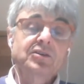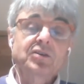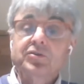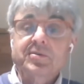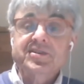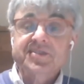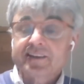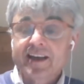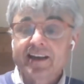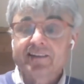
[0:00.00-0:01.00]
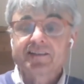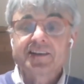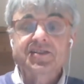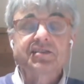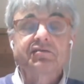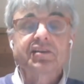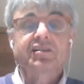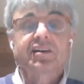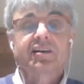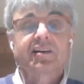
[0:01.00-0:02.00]
countries that had this severe
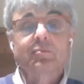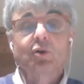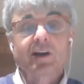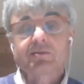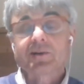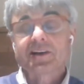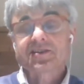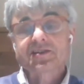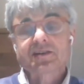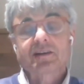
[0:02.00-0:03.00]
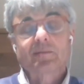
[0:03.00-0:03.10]
Ebola crisis